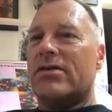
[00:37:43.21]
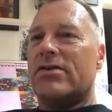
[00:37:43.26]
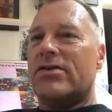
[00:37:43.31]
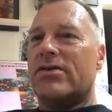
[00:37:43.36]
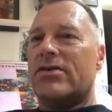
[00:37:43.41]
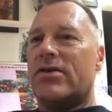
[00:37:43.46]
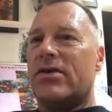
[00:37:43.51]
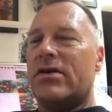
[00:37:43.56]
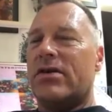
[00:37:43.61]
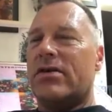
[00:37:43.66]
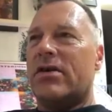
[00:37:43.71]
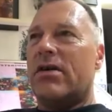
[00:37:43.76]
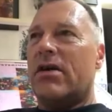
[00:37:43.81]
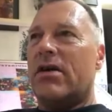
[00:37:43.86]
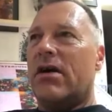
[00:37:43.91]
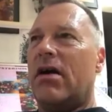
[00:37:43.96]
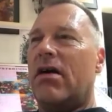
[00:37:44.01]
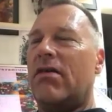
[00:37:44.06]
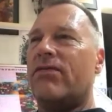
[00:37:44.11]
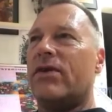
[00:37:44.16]
stricter
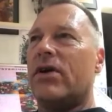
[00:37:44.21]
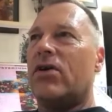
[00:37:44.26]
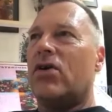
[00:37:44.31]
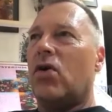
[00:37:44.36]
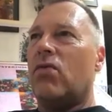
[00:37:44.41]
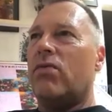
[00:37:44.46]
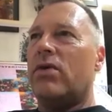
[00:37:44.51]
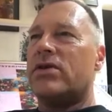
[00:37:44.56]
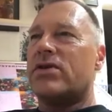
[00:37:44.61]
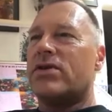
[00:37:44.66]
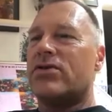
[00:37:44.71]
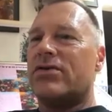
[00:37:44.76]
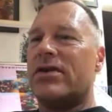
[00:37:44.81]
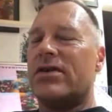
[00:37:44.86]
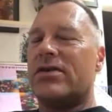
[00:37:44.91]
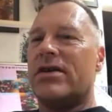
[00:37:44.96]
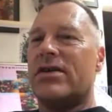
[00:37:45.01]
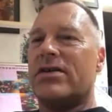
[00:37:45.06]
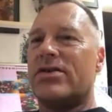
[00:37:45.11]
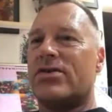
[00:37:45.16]
after COVID,
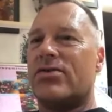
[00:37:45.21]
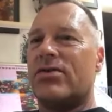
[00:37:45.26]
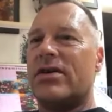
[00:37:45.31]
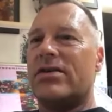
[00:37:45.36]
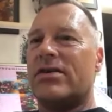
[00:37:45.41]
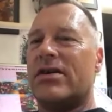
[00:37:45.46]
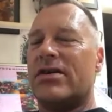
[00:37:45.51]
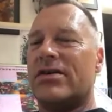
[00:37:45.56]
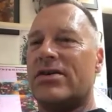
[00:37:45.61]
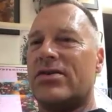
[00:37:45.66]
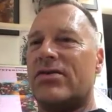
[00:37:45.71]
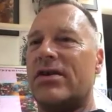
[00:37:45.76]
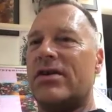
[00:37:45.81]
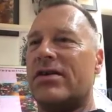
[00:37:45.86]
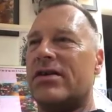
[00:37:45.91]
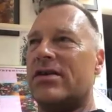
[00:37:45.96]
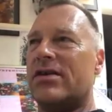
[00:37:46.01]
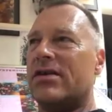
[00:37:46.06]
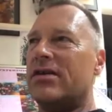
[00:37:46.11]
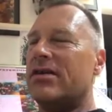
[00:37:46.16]
stricter, stricter, mm-hmm.
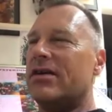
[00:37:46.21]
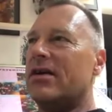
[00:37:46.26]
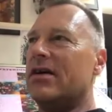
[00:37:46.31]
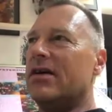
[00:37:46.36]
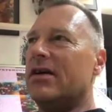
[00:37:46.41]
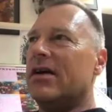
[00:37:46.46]
stricter. Mm-hmm.